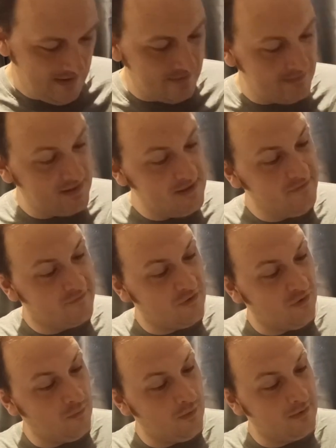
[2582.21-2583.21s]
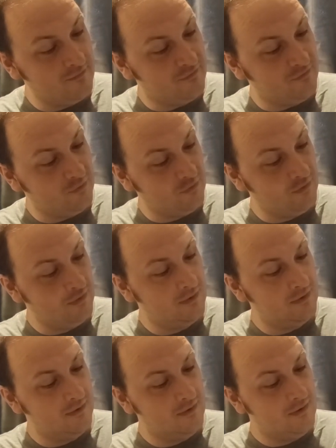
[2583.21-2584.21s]
And then you've got one for,
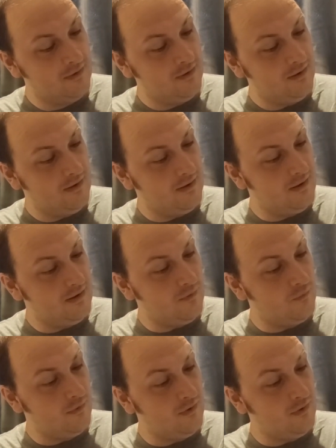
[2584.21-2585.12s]
uh,